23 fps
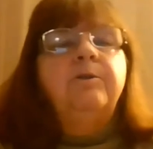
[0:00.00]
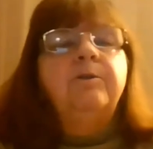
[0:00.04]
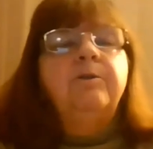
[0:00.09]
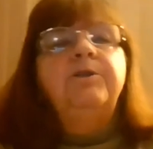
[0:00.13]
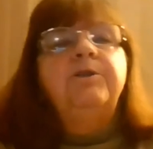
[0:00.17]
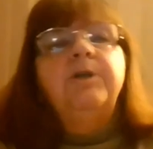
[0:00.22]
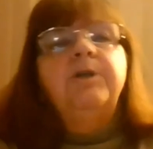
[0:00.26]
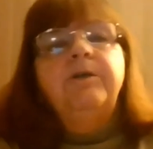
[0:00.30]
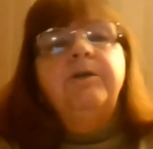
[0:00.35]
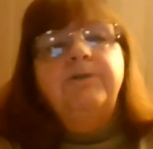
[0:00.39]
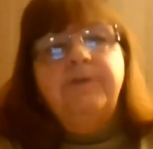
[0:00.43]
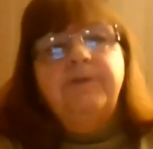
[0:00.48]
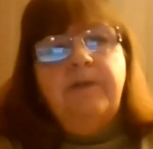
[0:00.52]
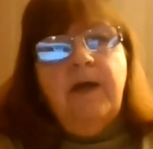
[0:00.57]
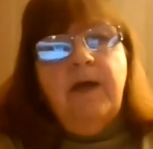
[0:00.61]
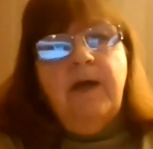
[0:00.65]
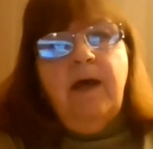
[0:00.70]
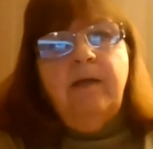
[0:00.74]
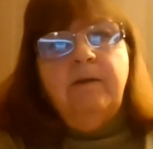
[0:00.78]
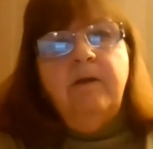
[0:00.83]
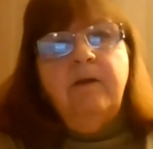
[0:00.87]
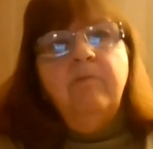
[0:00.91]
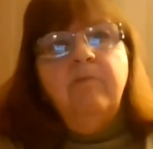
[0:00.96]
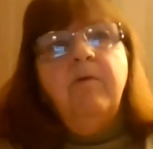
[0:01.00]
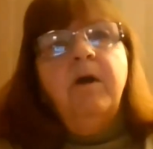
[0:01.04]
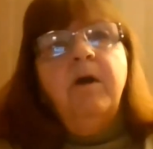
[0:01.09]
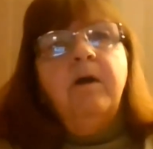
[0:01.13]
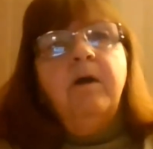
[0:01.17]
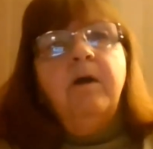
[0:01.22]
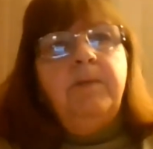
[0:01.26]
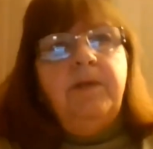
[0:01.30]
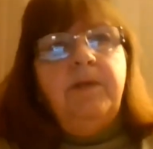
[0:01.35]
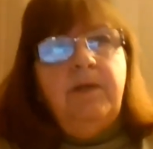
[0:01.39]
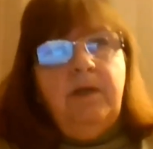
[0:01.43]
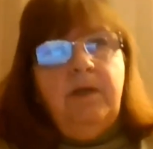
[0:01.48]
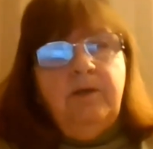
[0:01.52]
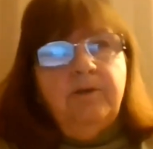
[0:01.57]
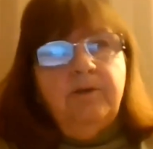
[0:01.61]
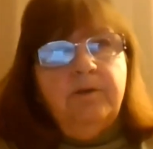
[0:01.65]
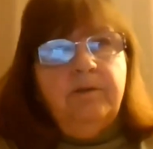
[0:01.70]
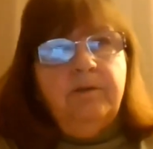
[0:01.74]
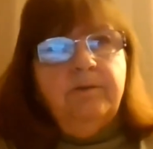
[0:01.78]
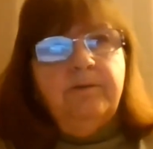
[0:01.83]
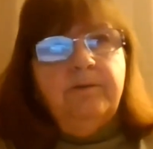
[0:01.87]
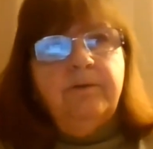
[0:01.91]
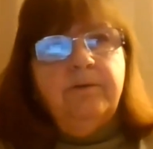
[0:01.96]
are just that. They're
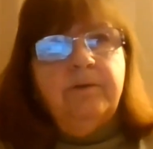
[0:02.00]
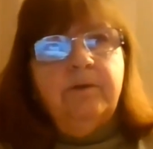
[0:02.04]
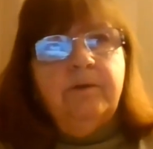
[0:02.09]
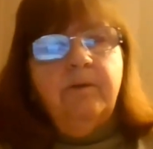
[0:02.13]
recommendations.